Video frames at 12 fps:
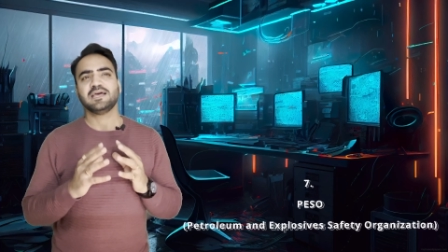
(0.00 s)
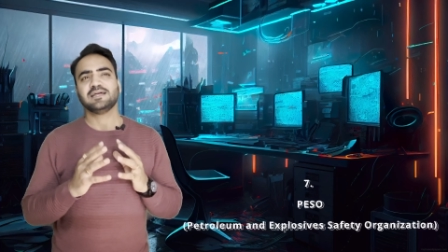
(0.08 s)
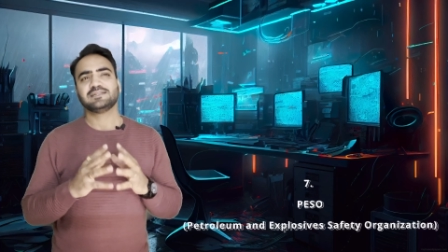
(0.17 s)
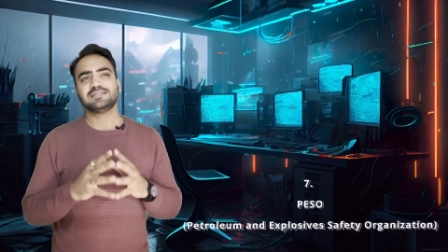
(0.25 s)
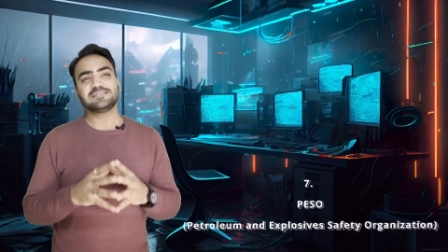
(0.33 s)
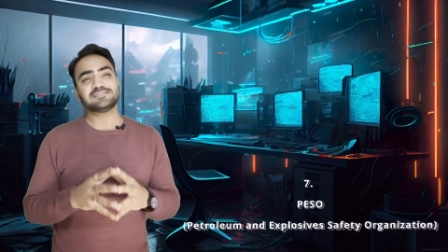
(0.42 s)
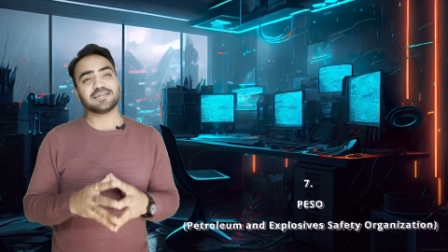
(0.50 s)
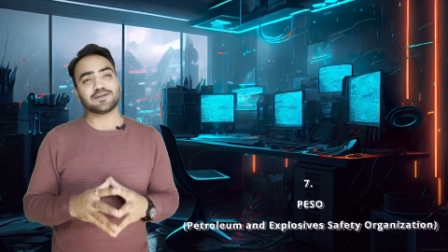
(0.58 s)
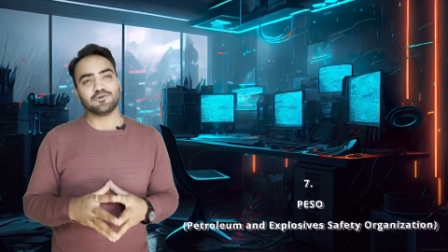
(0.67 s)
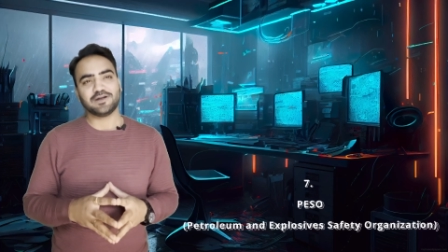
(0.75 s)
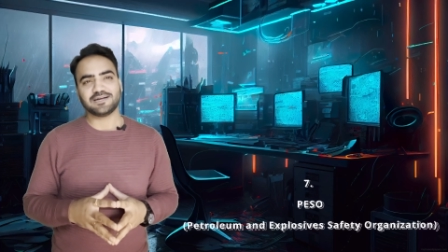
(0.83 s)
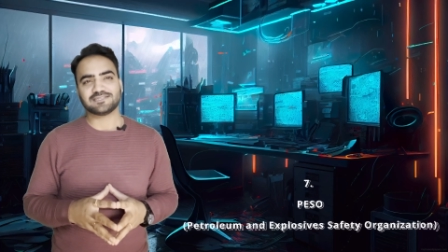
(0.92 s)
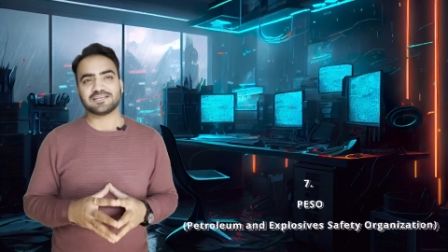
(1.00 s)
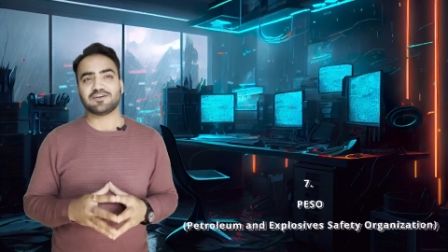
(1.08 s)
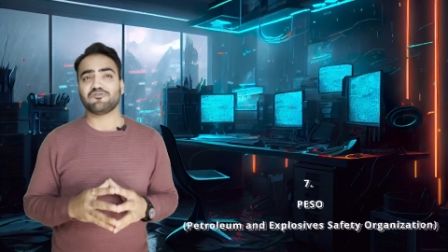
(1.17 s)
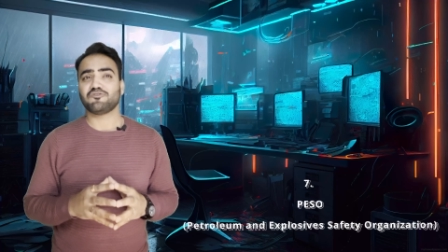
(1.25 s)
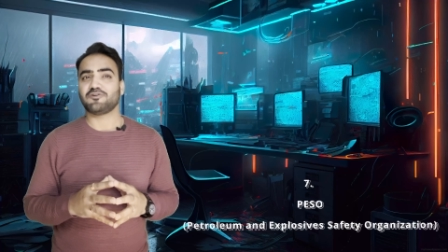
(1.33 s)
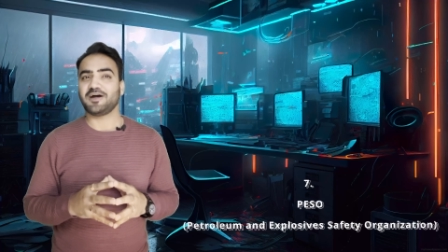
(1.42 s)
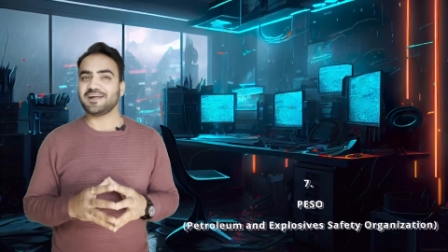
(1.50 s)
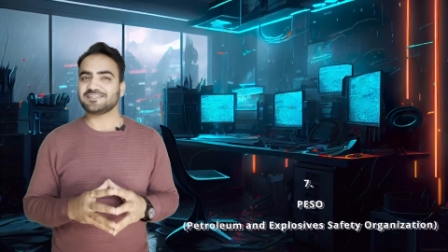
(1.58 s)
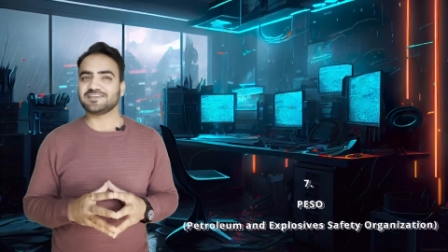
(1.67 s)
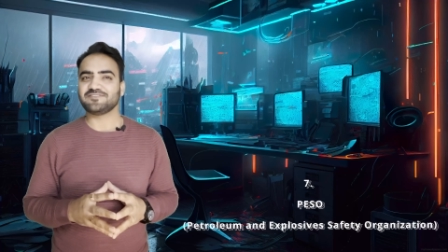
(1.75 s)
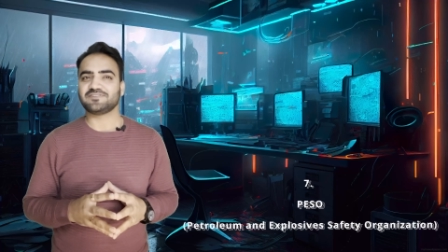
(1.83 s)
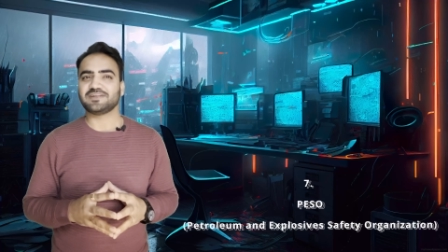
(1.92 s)
This regulates fire
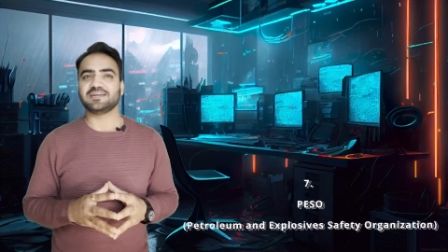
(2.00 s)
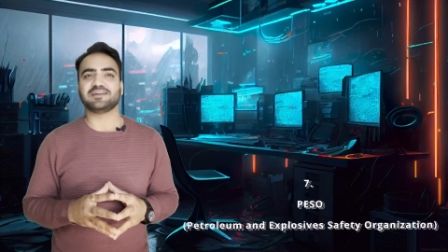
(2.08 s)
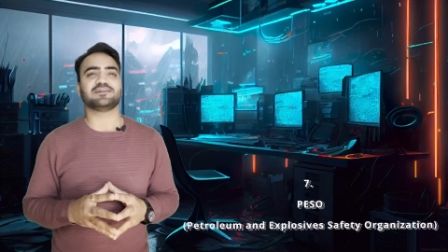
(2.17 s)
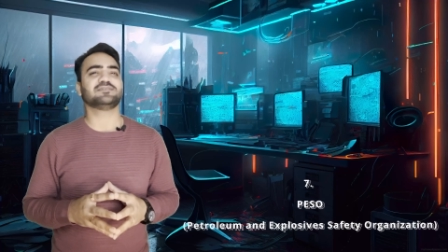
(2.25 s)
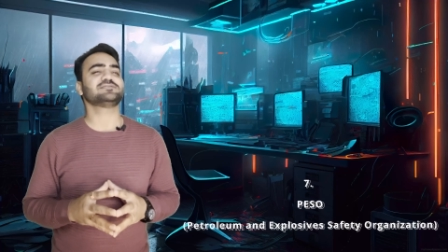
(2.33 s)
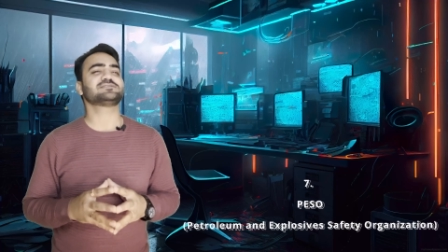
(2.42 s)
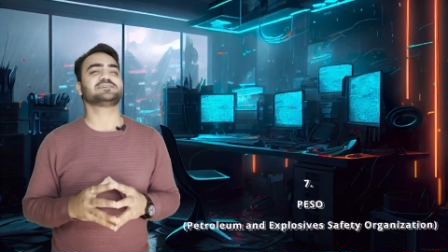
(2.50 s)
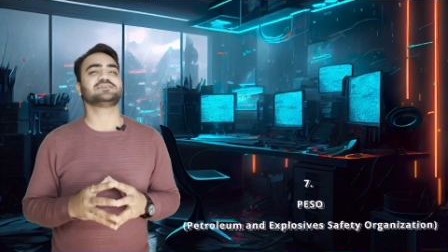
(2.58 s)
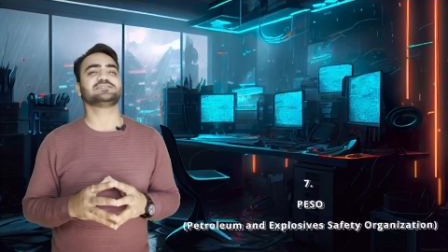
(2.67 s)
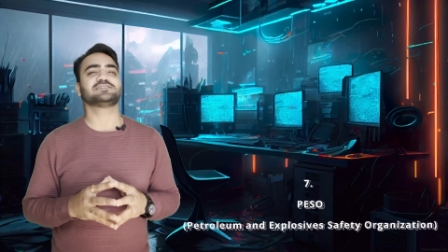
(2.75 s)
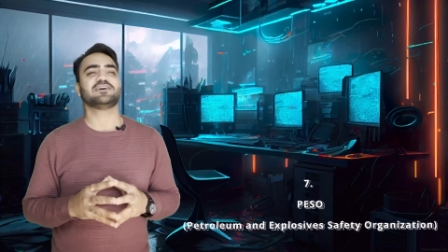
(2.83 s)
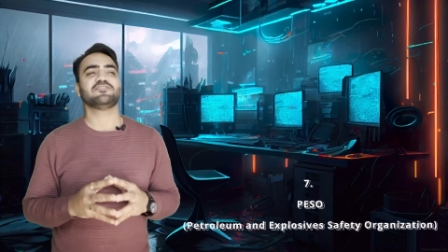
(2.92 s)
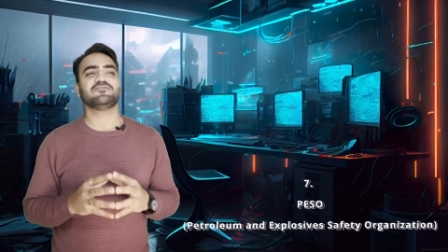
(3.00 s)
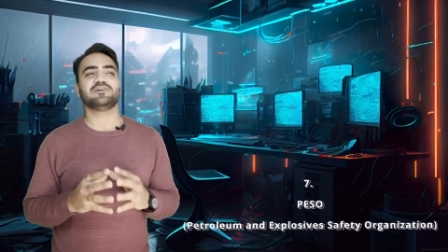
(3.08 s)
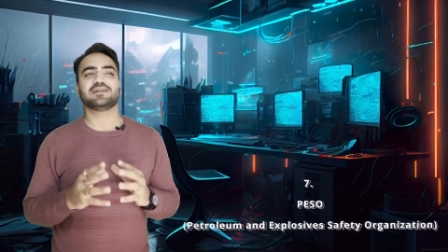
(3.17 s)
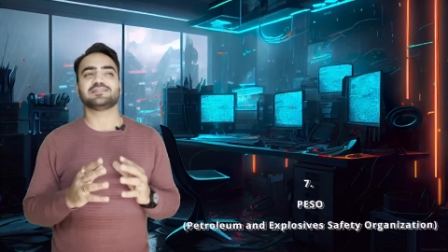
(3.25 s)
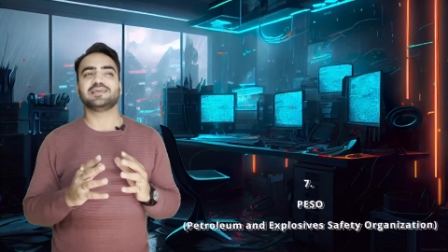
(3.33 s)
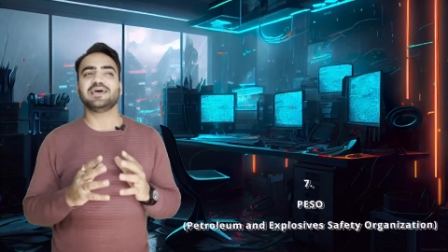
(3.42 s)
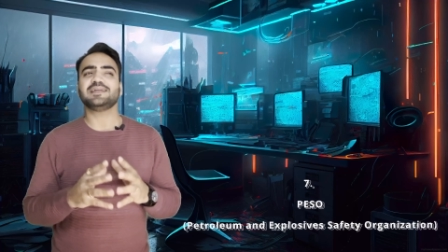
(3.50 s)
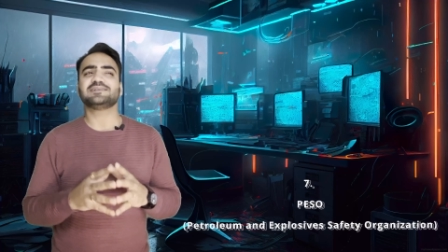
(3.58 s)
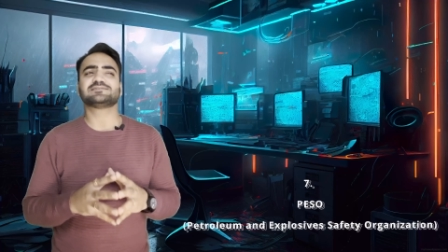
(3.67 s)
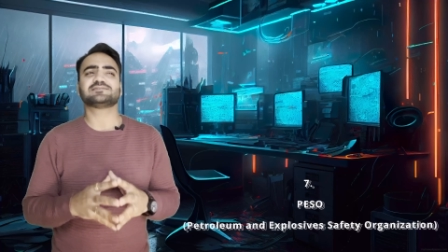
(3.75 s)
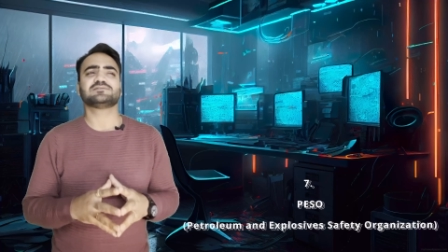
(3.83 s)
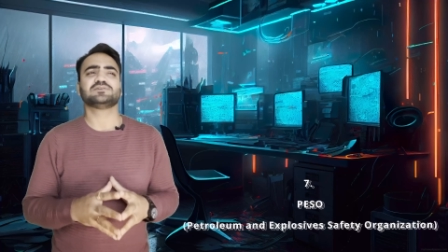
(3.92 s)
safety in industries where there
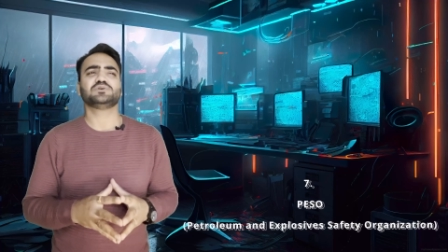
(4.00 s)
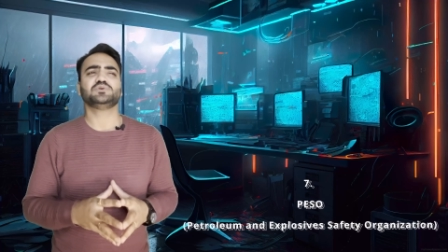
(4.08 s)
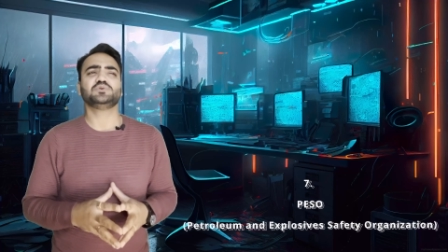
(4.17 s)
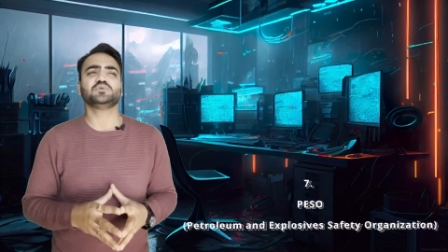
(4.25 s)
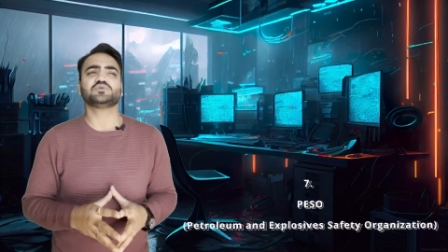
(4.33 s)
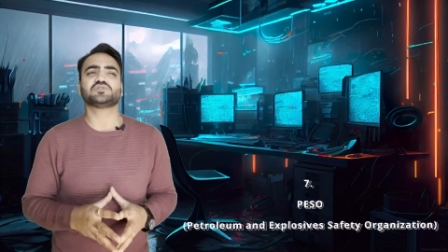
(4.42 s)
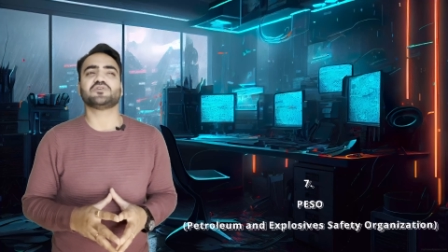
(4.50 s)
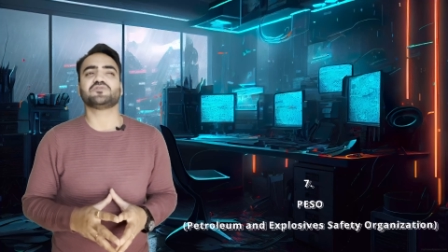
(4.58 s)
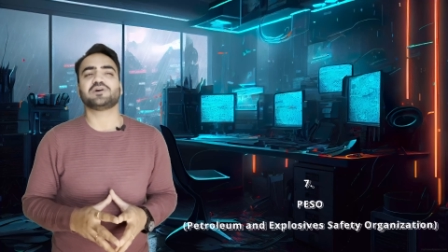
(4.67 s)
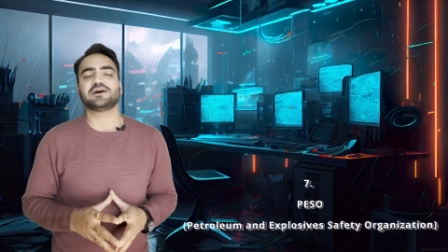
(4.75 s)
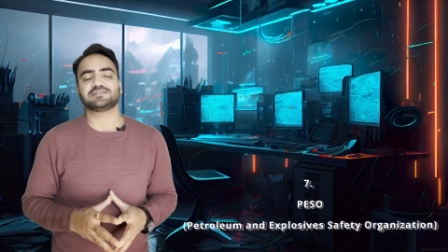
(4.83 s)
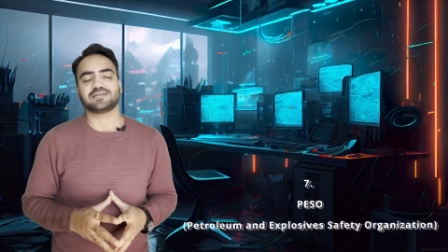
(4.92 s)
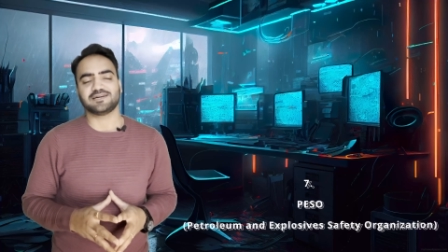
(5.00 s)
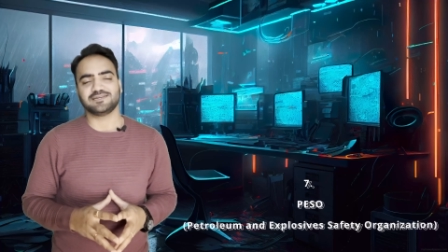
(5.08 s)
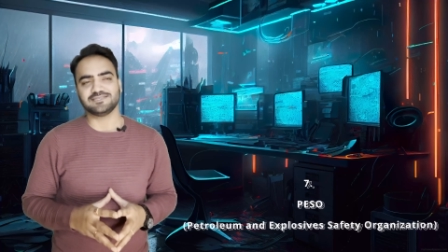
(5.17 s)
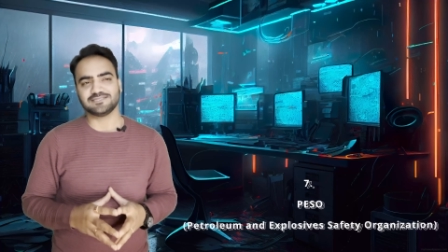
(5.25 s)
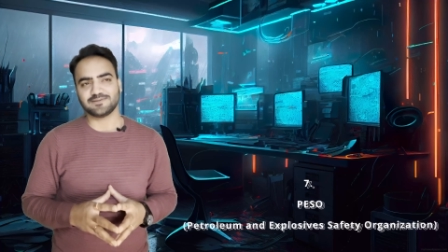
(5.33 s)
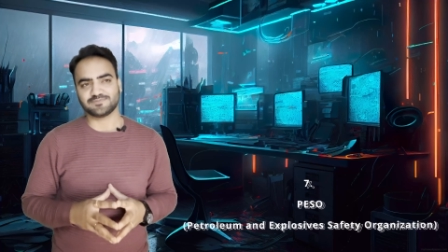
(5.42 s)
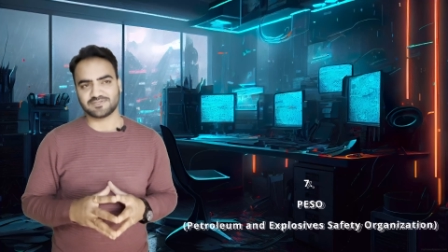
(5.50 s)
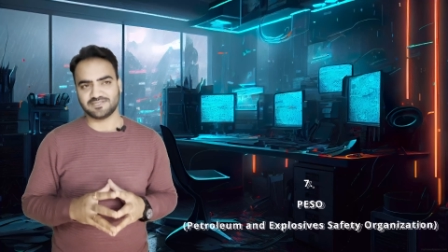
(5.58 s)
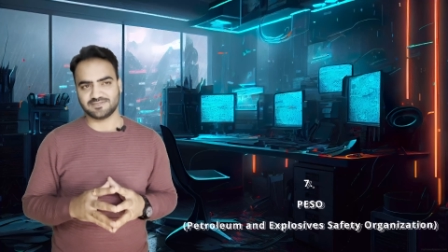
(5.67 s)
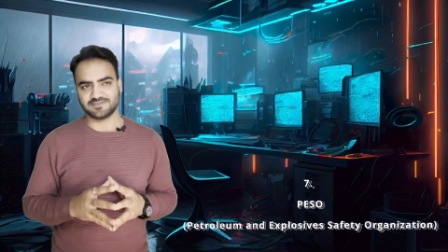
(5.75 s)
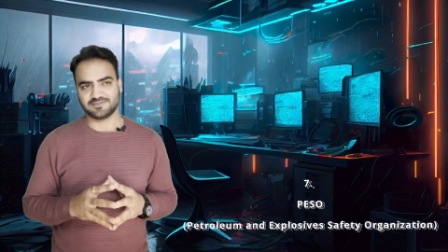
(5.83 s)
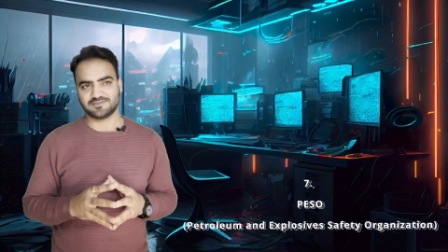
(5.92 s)
is use of hazardous
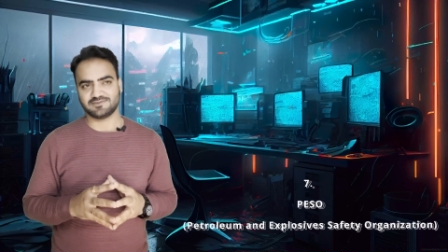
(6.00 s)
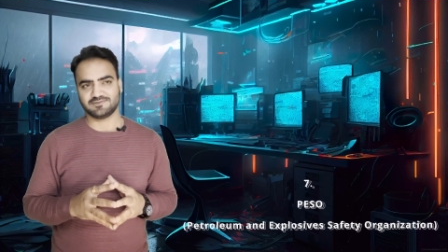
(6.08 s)
substances.